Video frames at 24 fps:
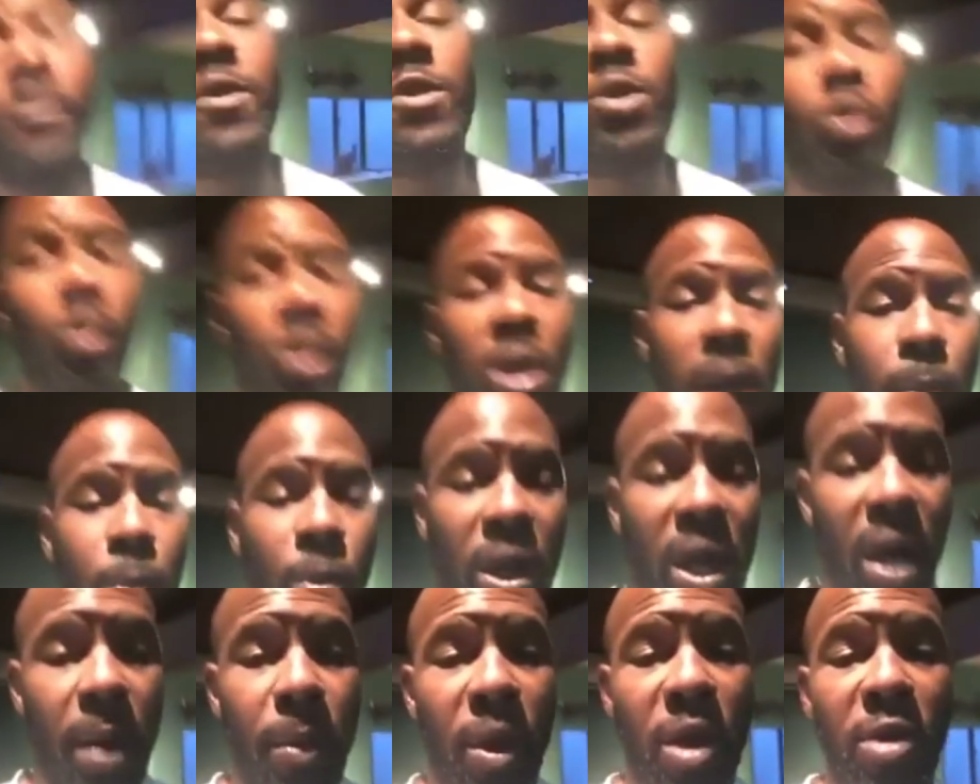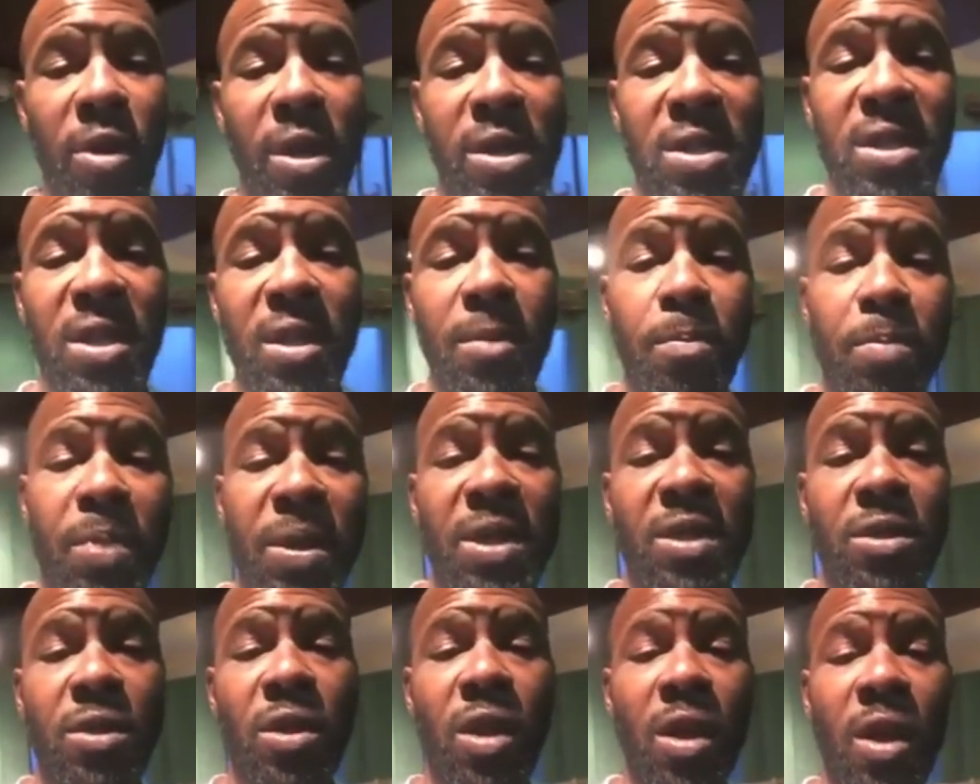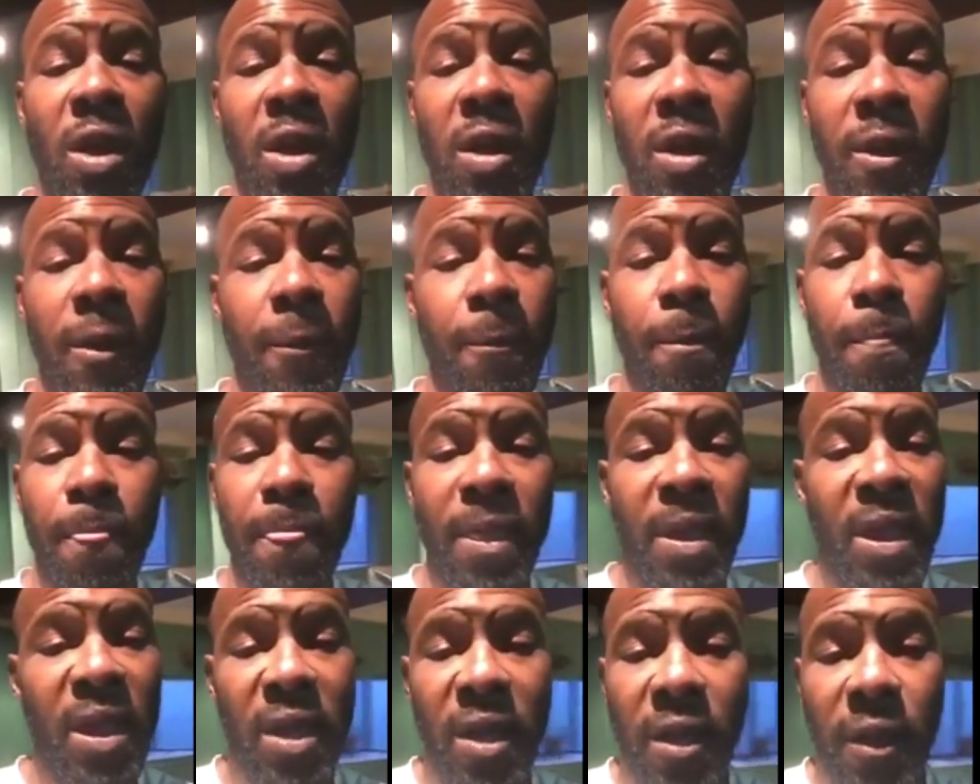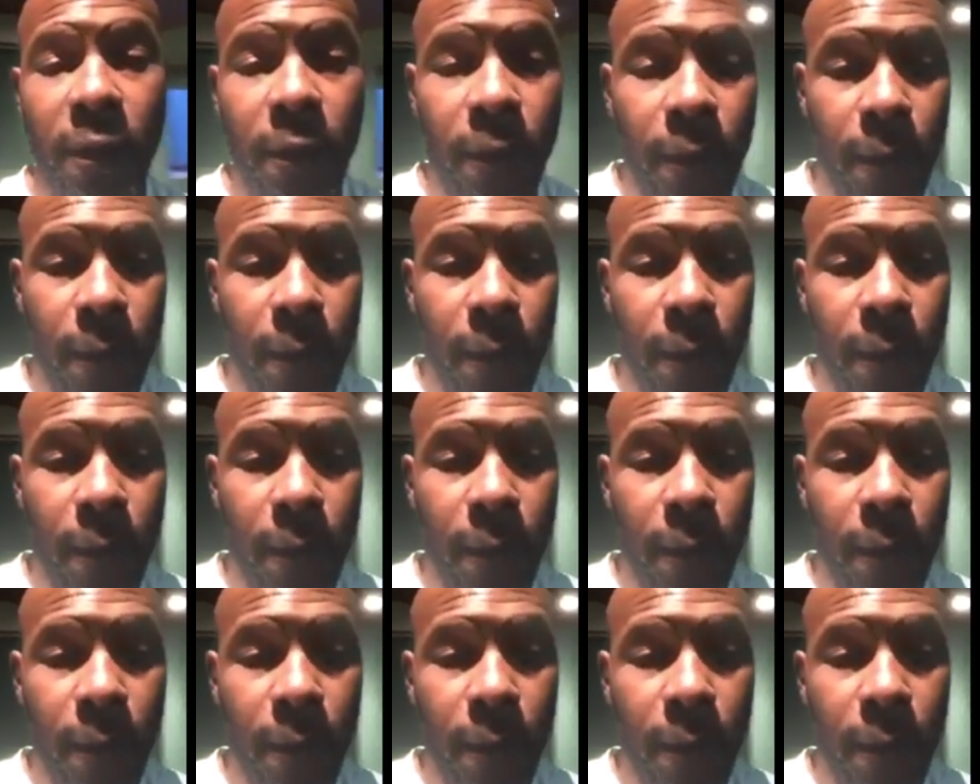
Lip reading: for Soca Monarch, boy, rest in peace. Yeah.